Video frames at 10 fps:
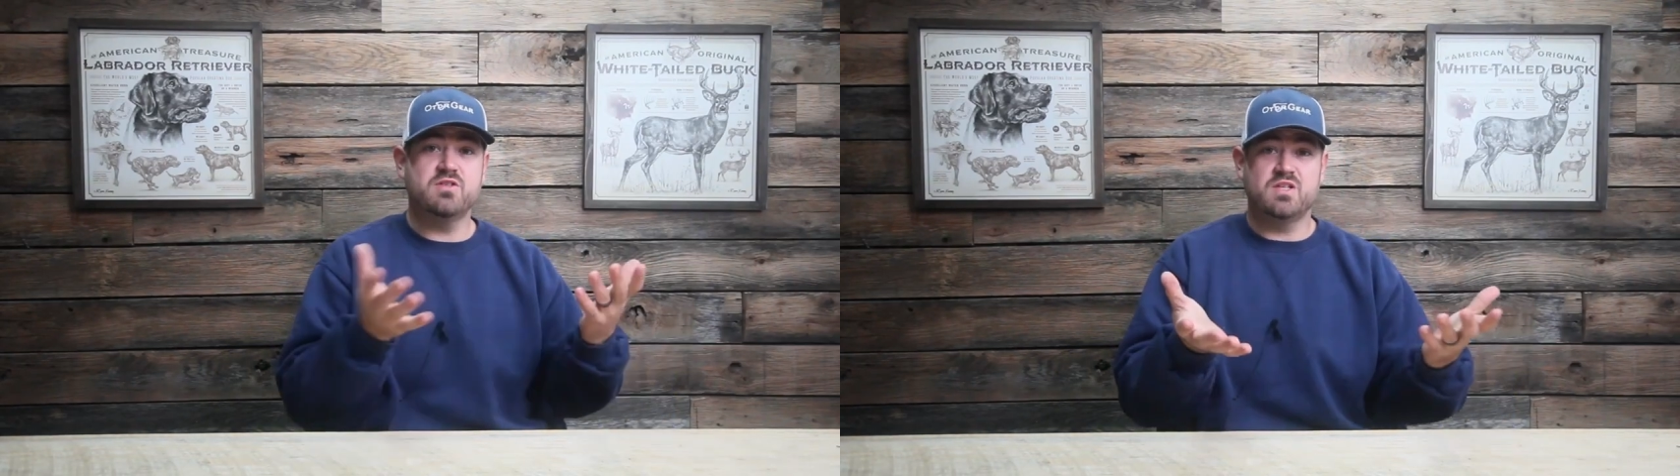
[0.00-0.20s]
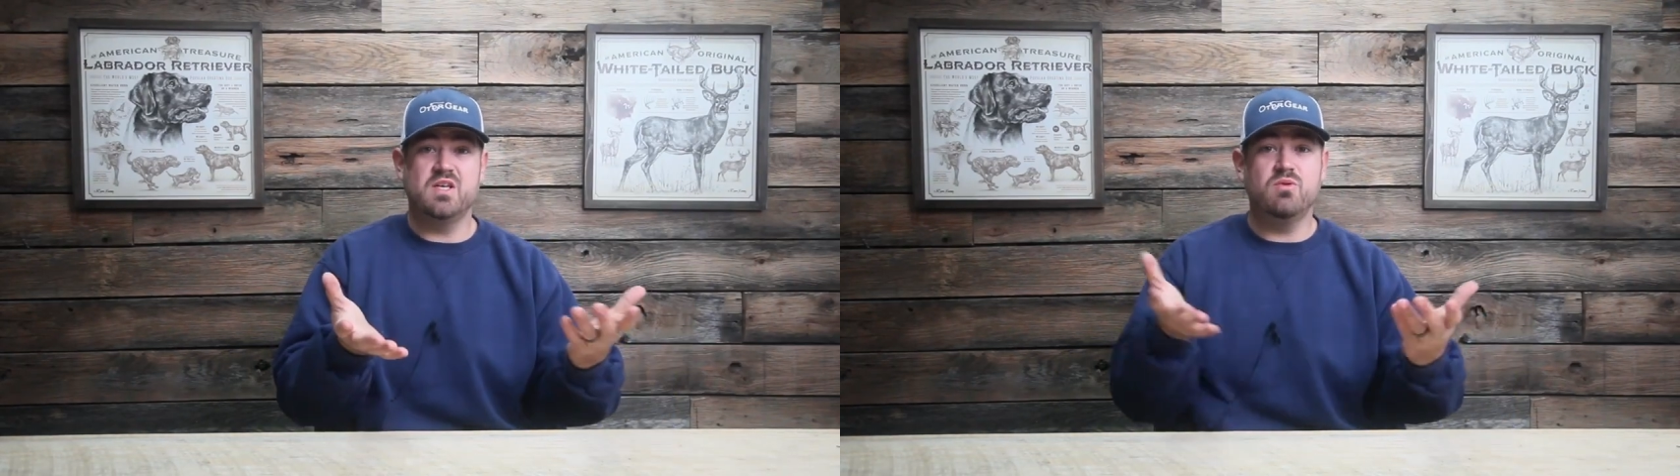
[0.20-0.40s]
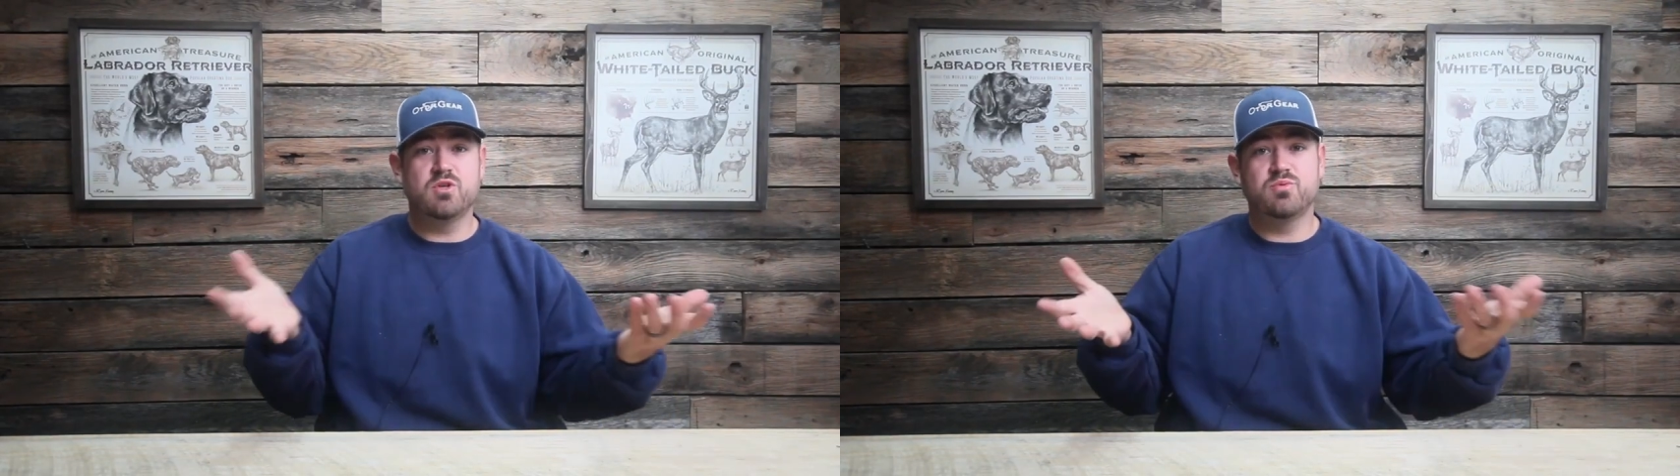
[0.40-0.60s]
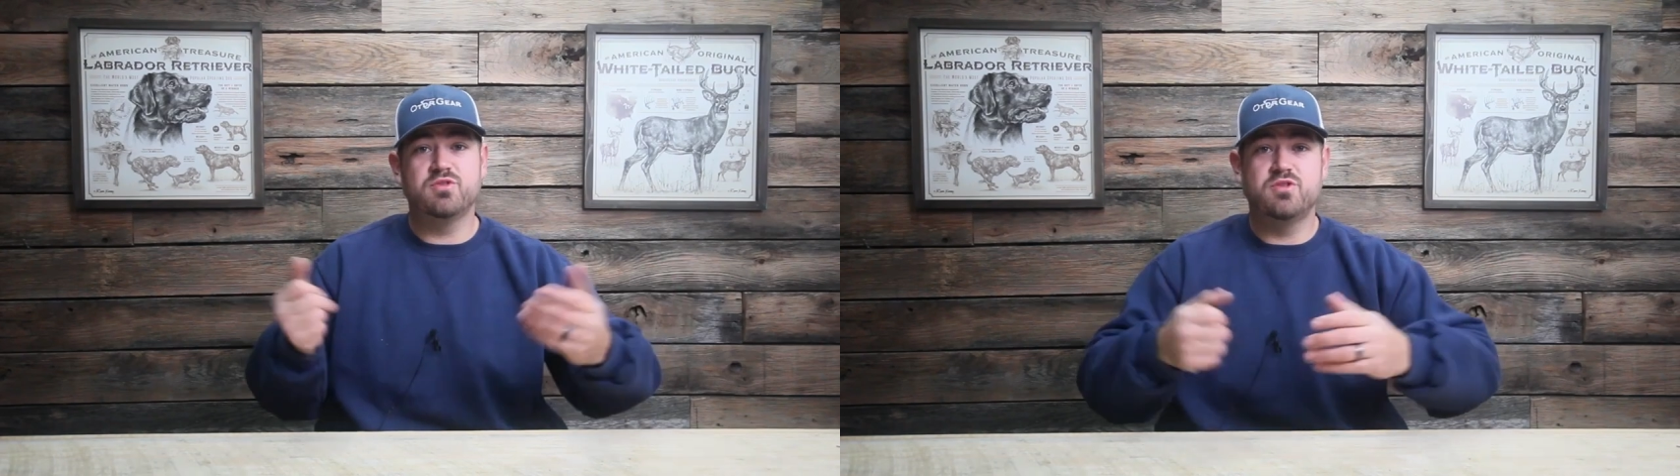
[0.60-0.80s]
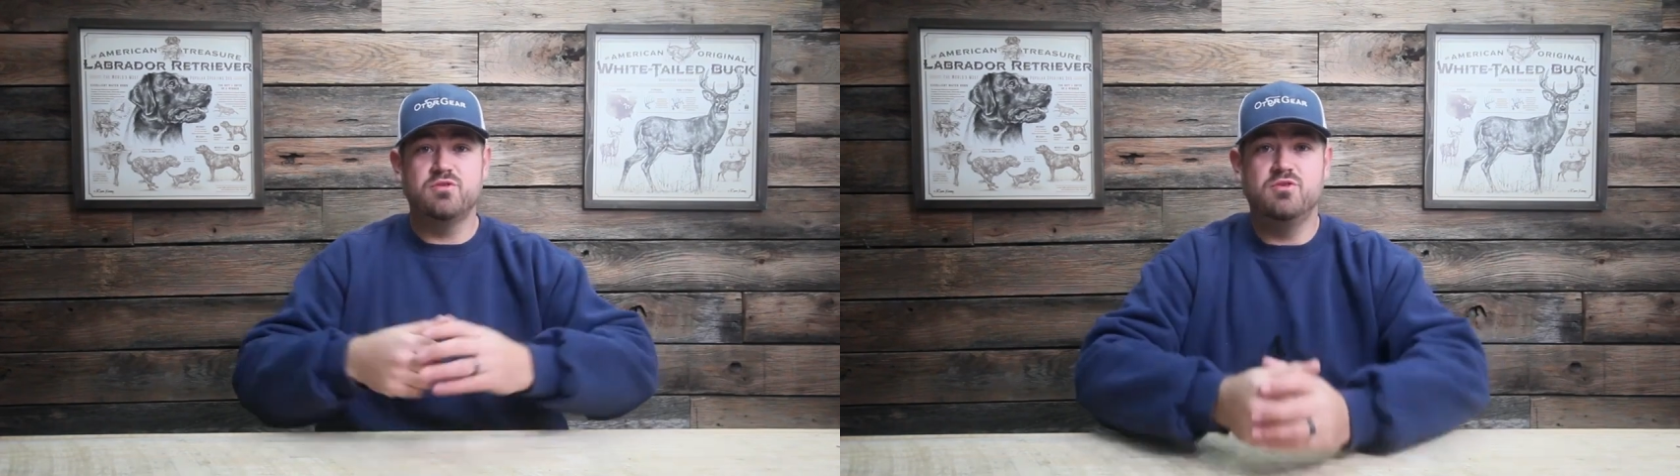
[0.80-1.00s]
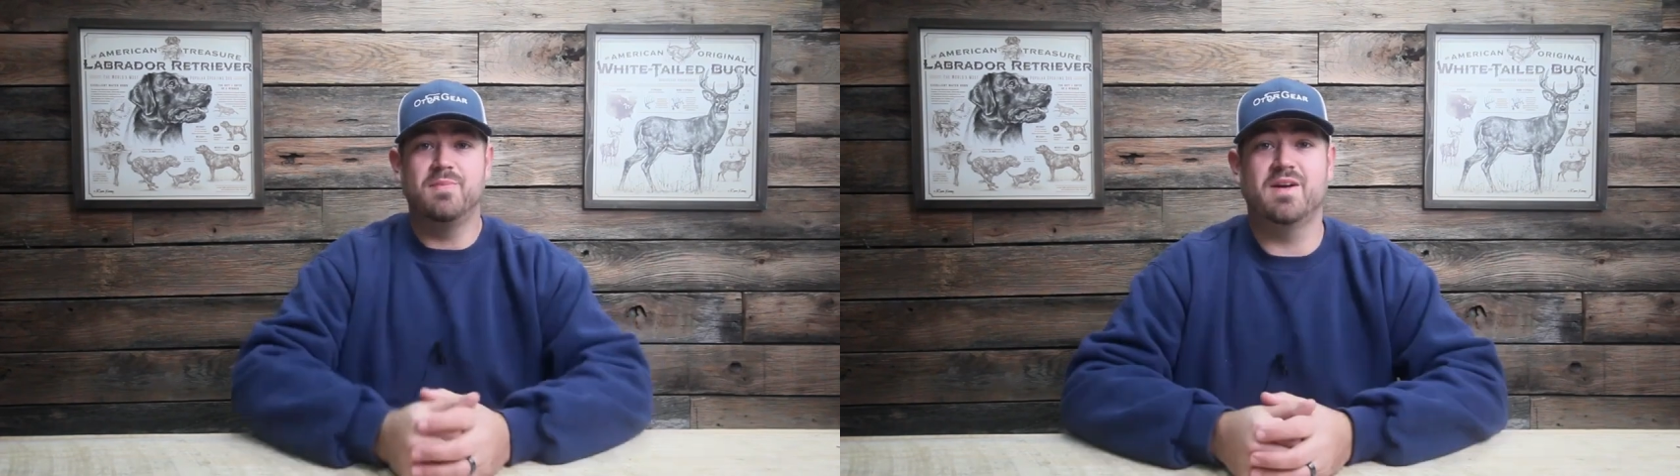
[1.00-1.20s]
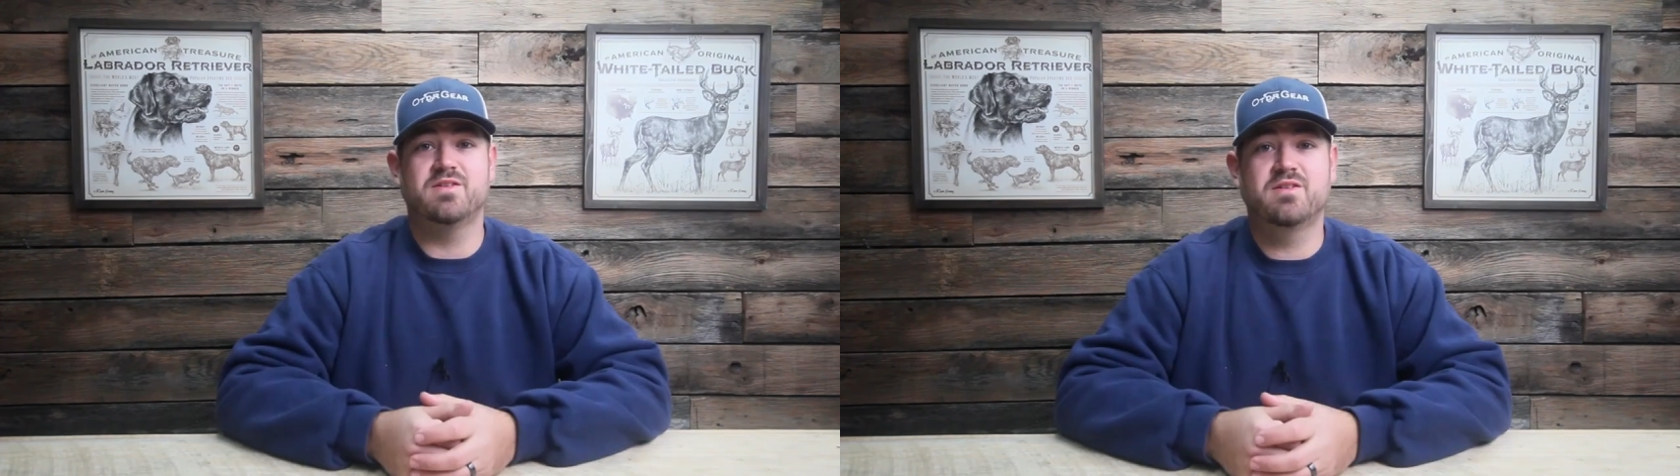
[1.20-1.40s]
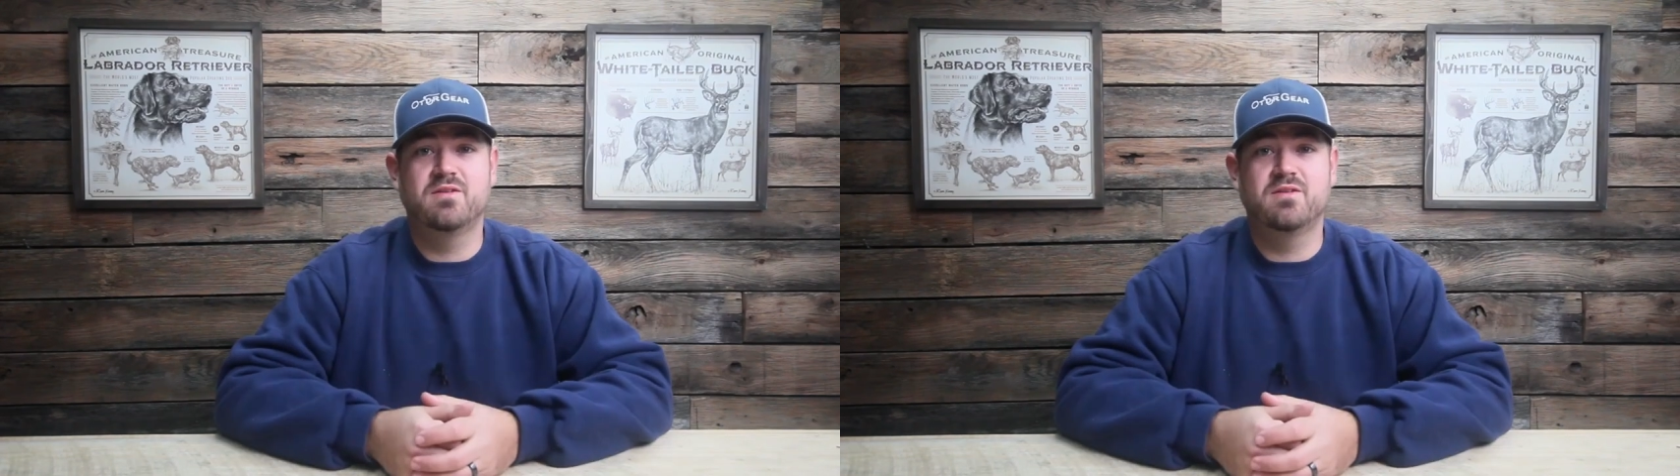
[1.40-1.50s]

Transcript: and see which one suits you best.